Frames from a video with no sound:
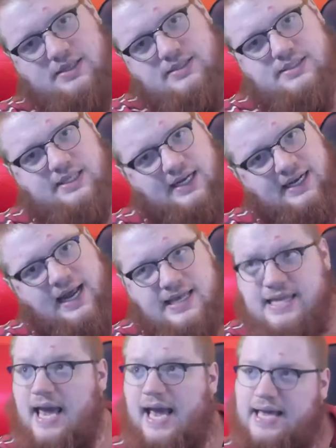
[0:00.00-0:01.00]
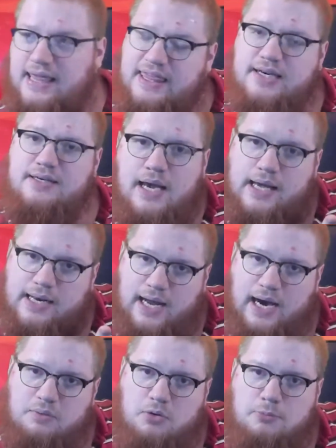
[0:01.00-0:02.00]
Sunday the 8th, and
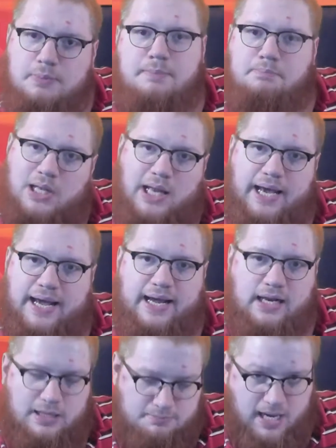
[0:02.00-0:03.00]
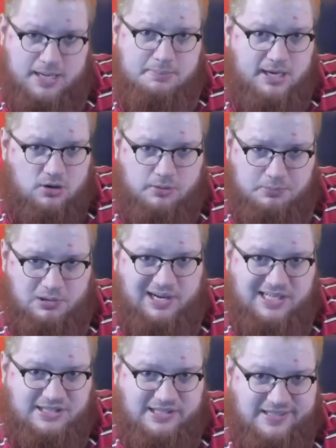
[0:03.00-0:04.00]
I will be playing Lobotomy
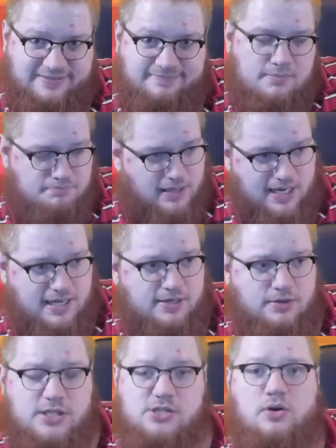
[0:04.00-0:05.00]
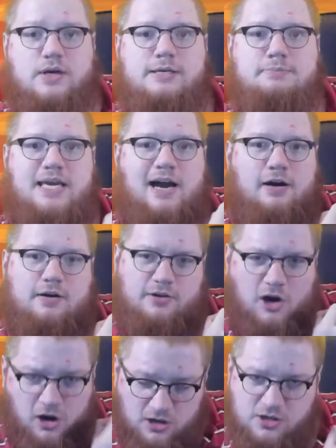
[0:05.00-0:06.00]
Corporation. But it's going to be a
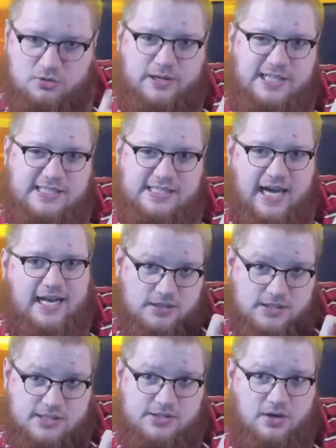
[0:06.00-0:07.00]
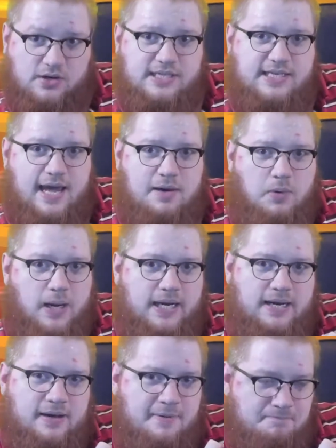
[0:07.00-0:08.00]
hard reset, start to day
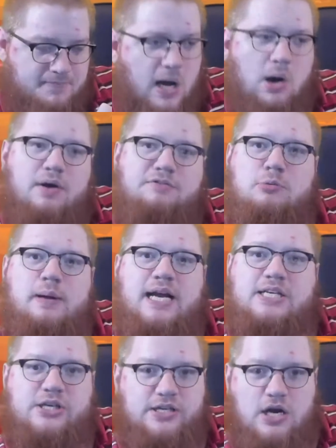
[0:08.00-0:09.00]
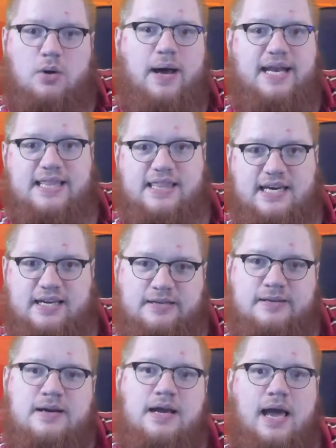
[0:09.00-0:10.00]
one, no information, no anything,
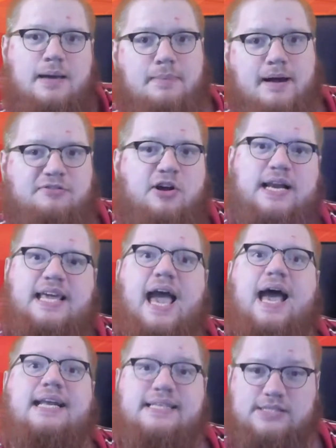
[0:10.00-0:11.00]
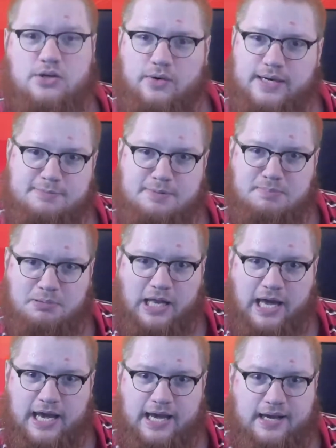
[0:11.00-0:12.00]
and my friend Ken is going to be
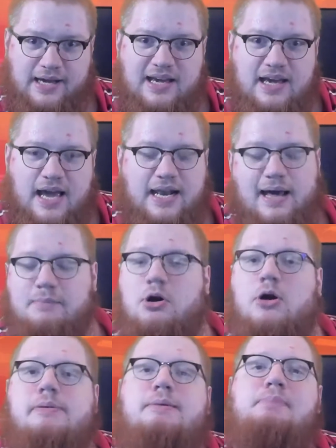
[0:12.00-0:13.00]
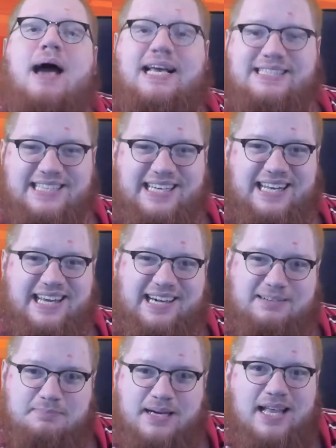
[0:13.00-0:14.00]
playing, and I'm going to be backseating
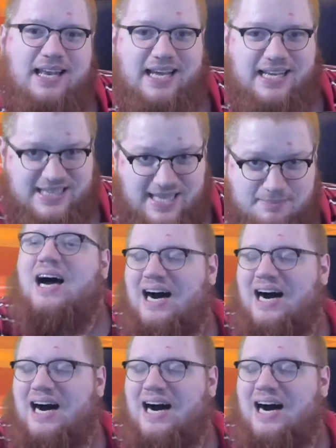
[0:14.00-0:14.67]
him like a dip.